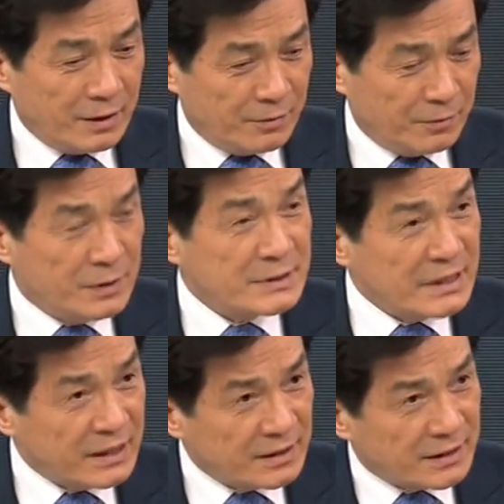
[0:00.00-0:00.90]
was
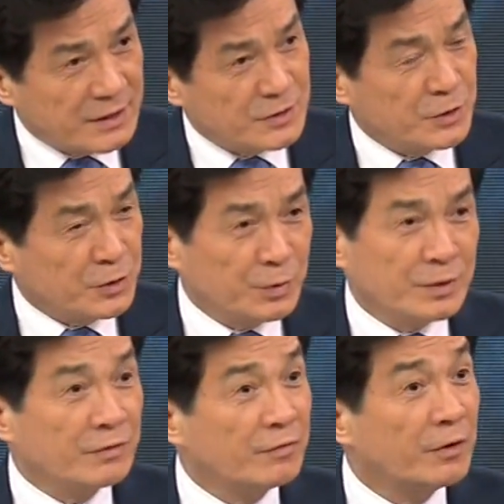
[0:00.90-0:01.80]
in the
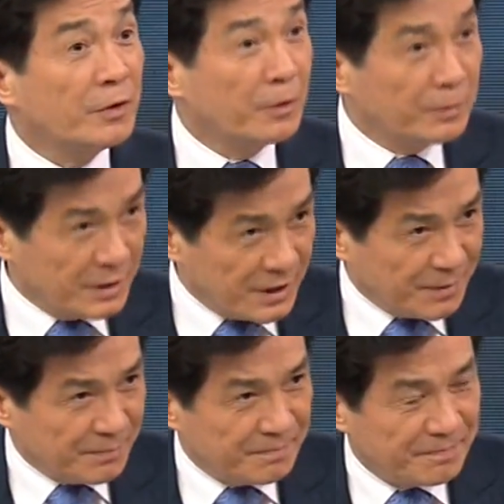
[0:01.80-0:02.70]
constitution for a long time.